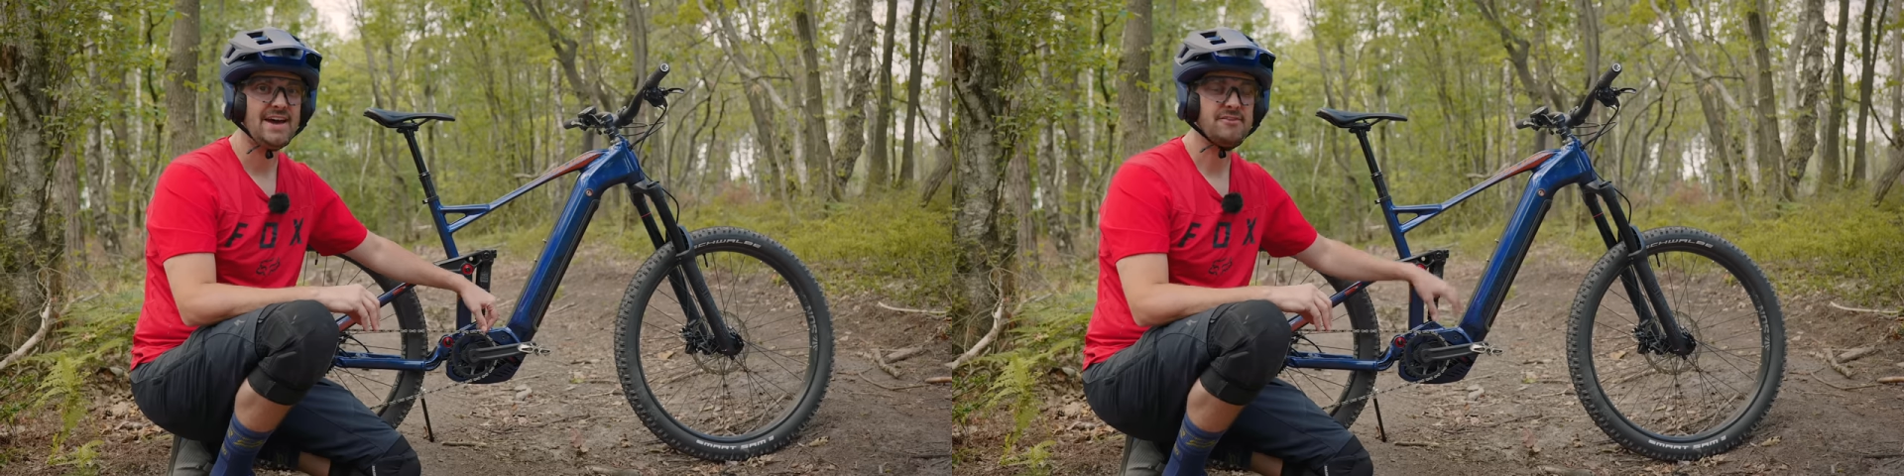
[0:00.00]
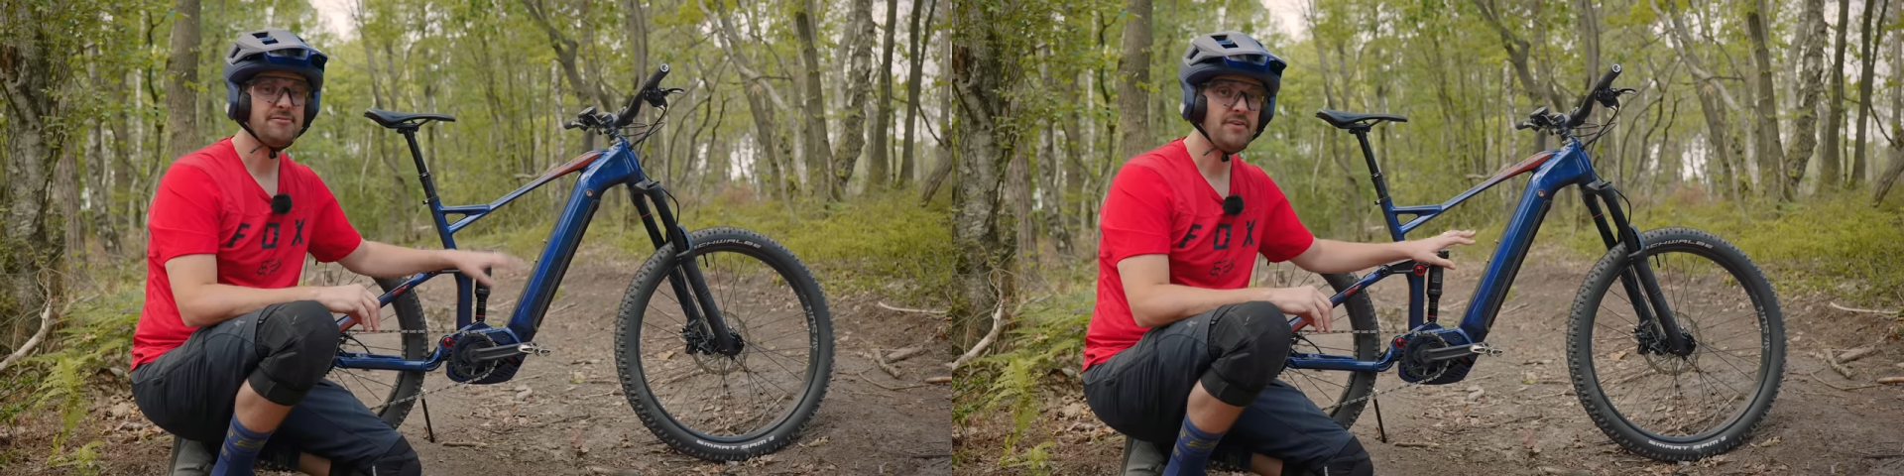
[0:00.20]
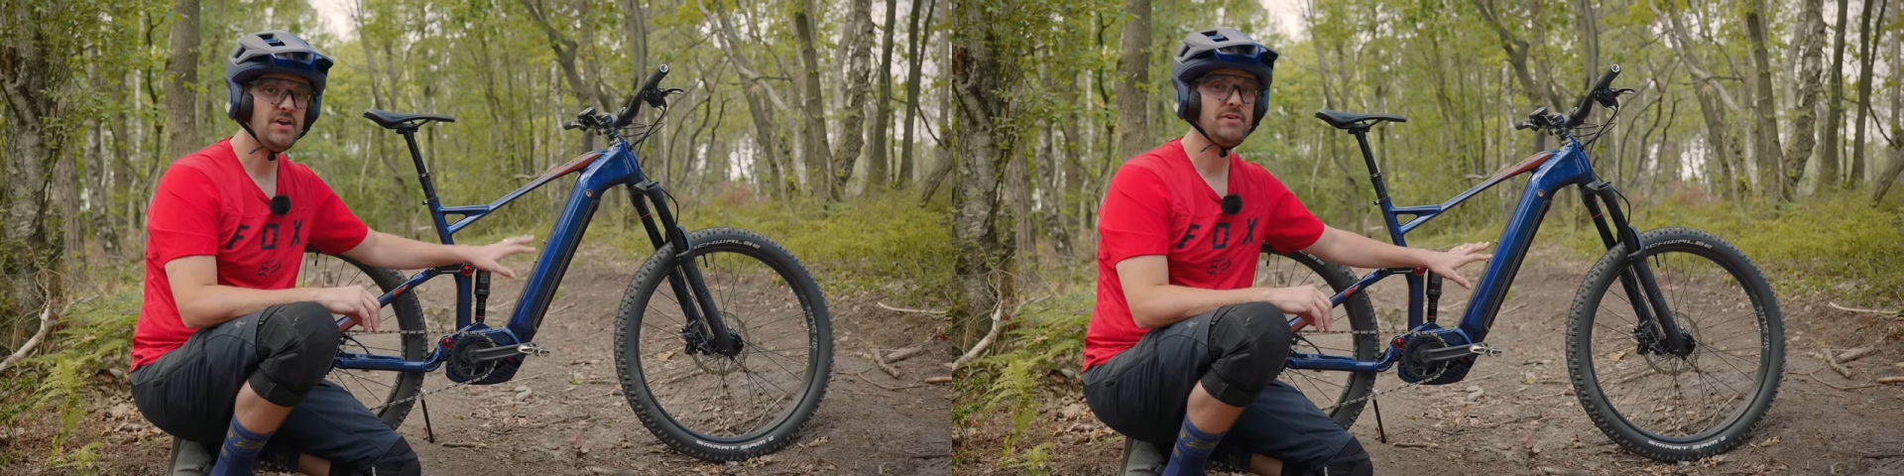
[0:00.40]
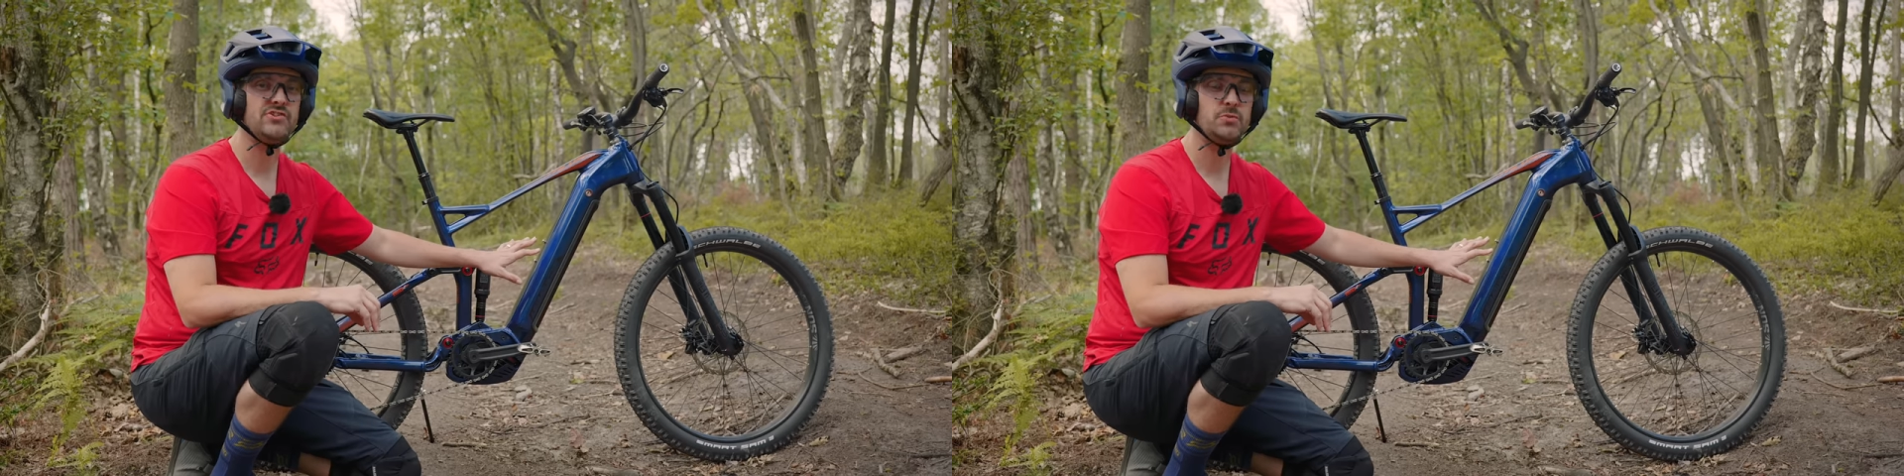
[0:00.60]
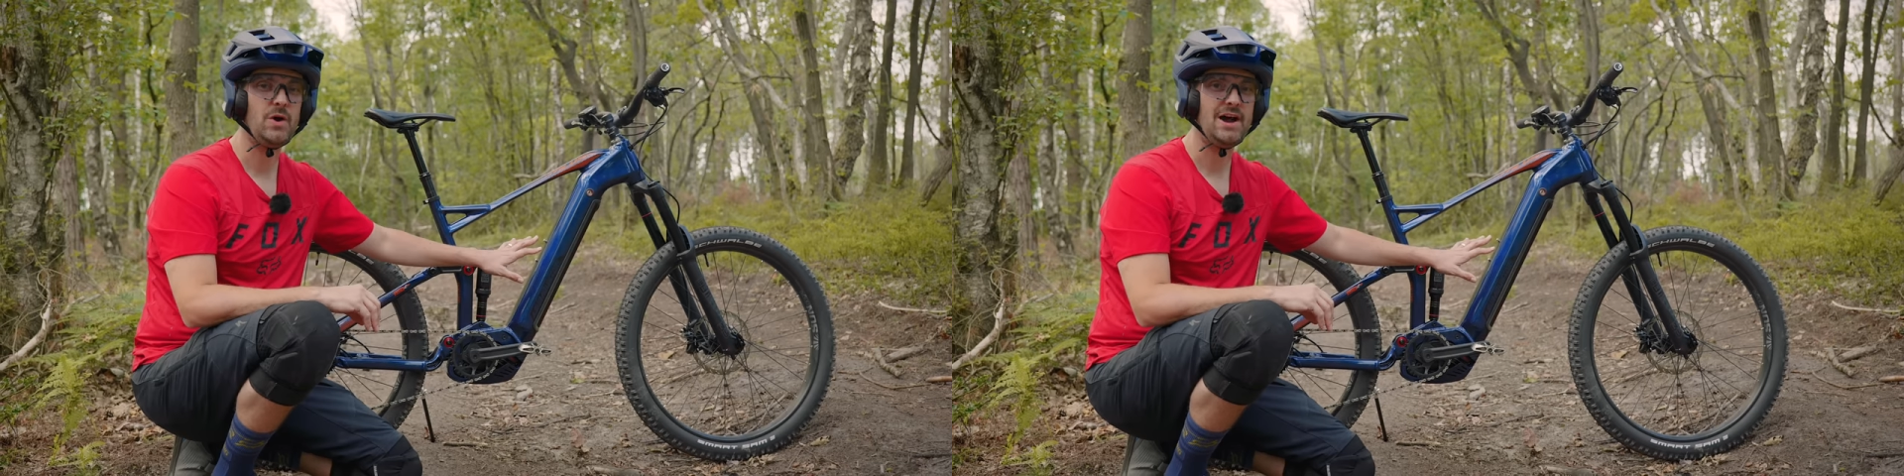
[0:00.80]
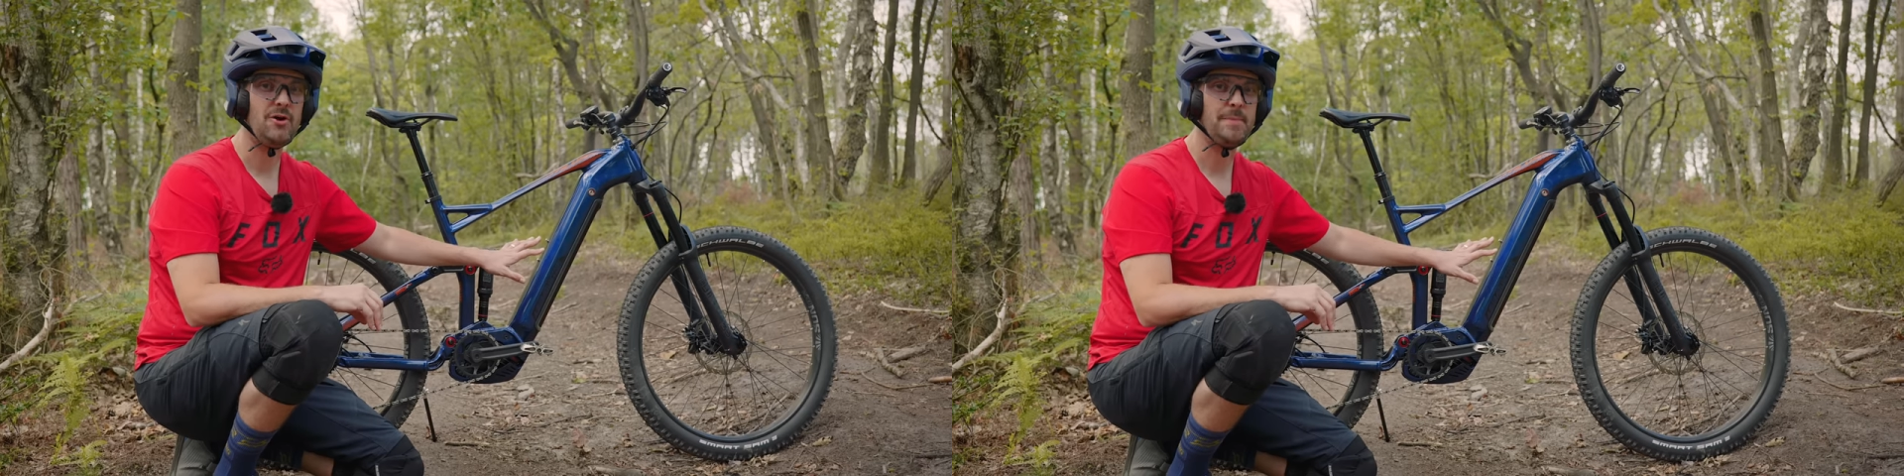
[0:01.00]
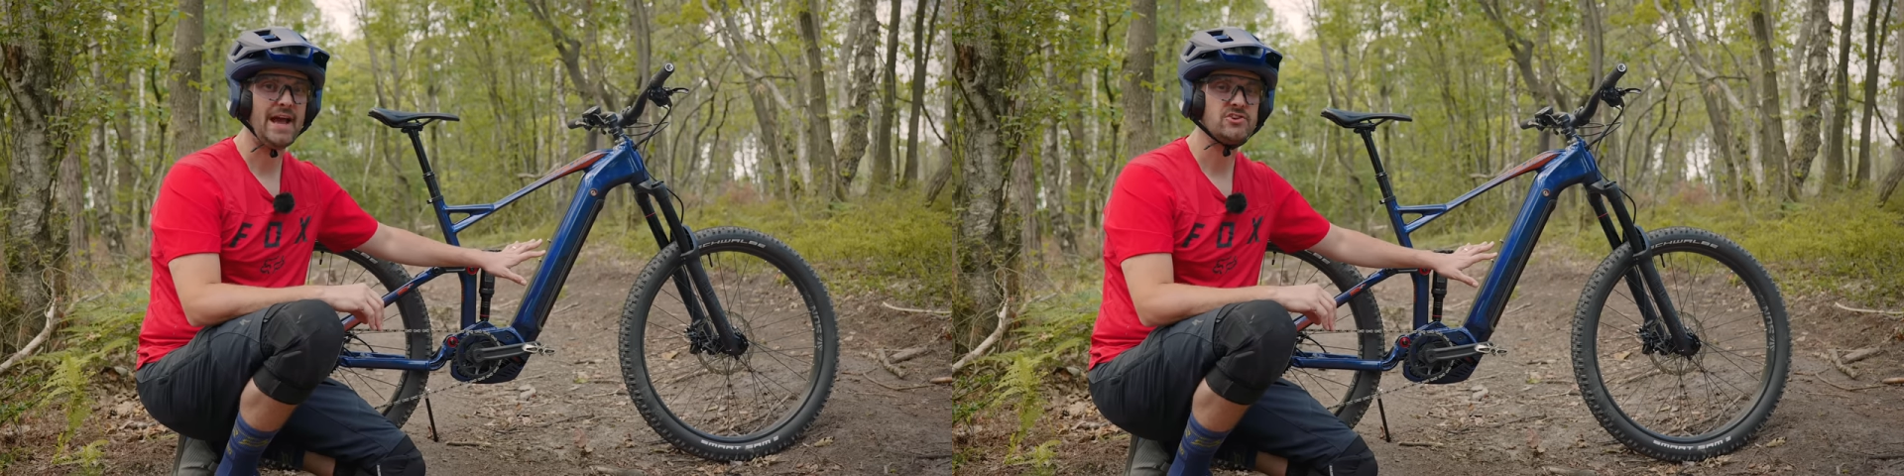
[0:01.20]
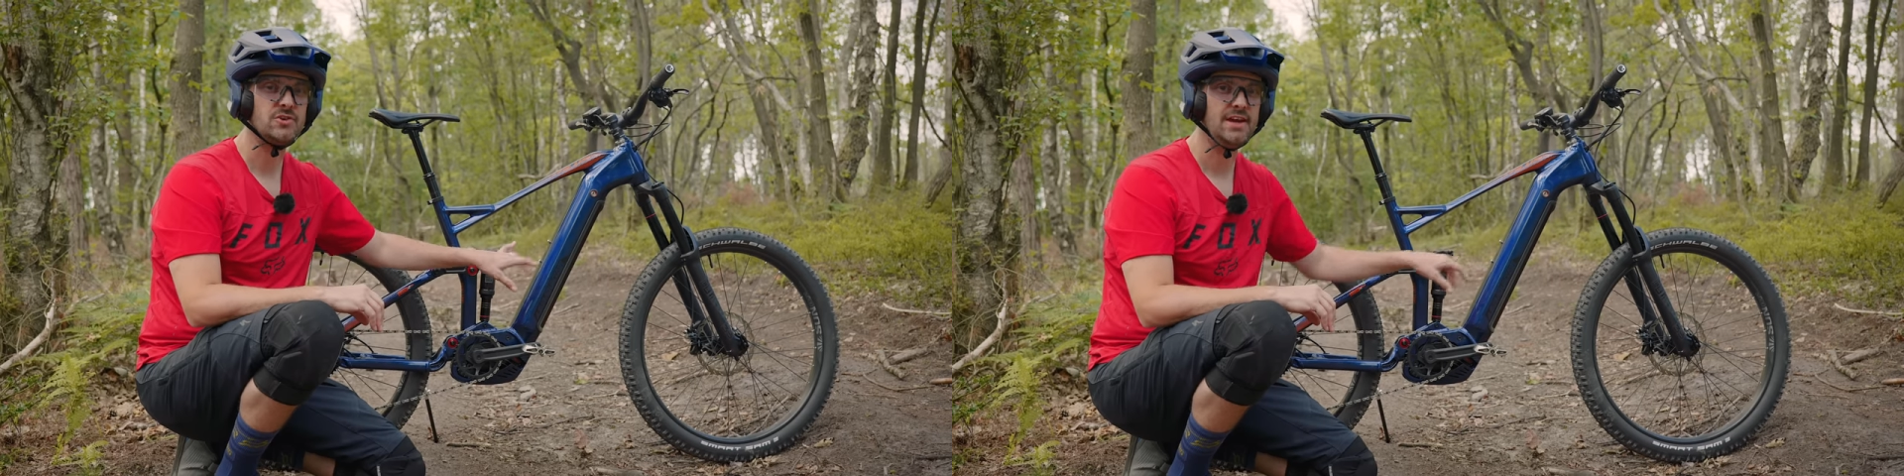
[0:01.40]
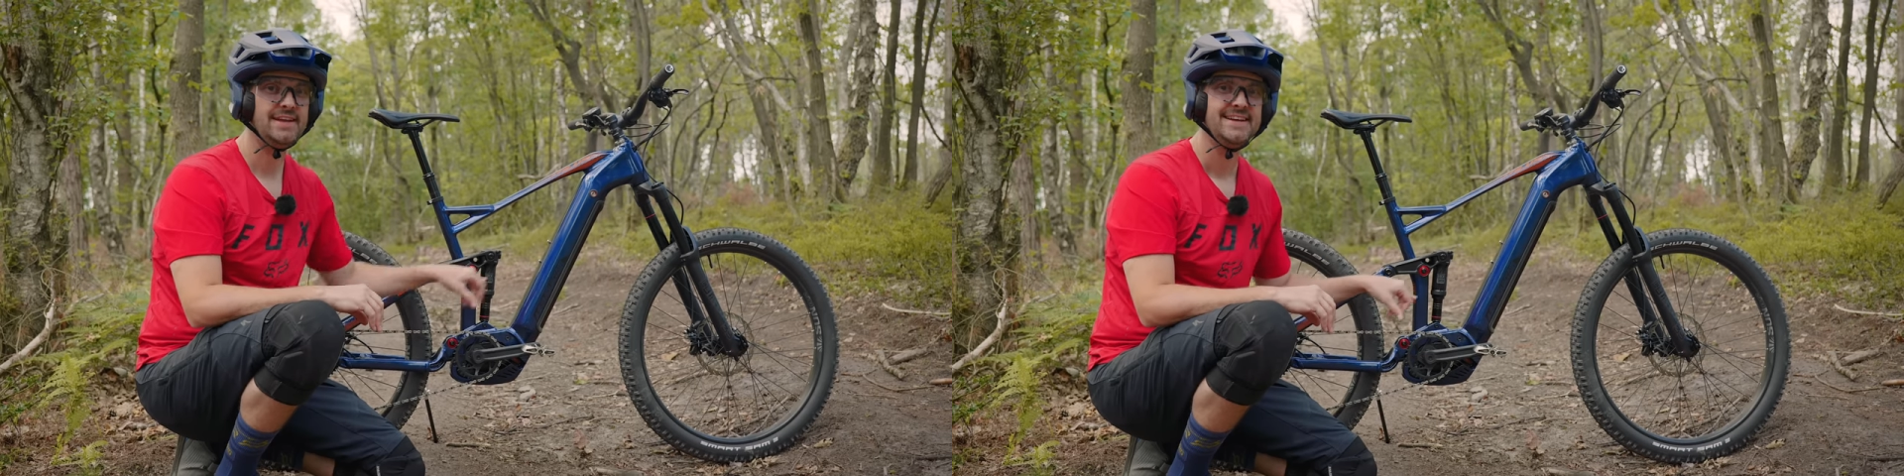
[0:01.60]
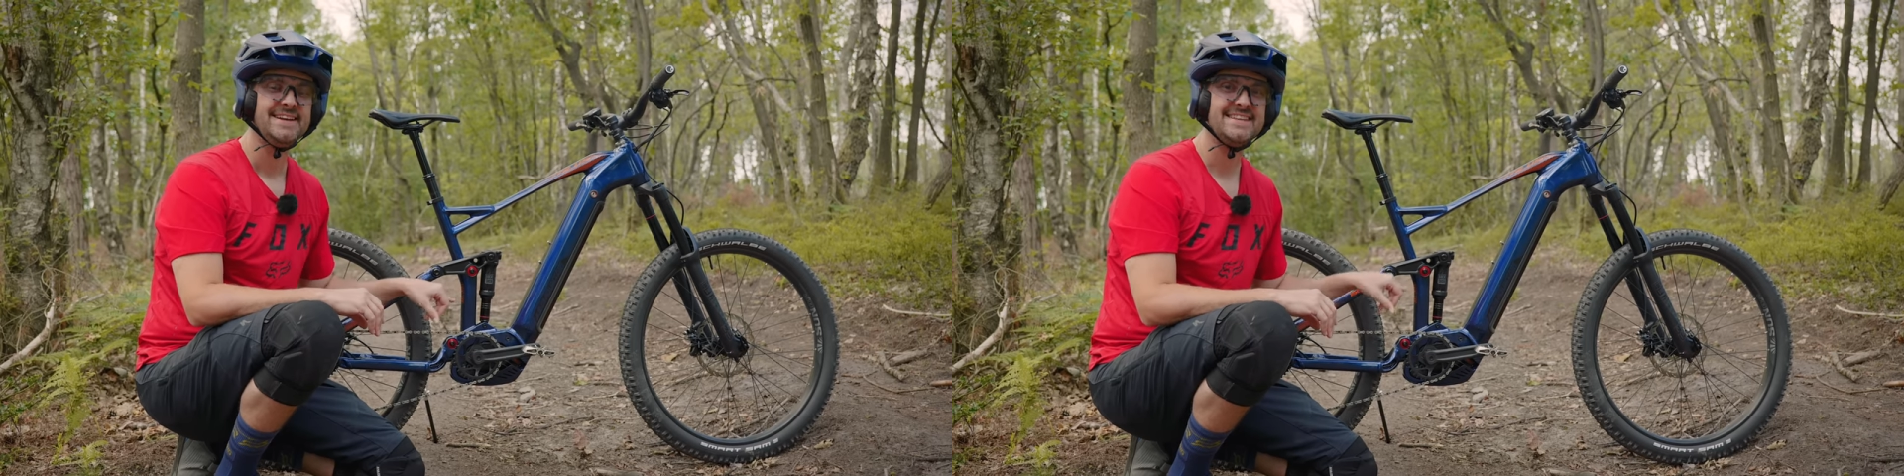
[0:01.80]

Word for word: and a five hundred watt hour battery.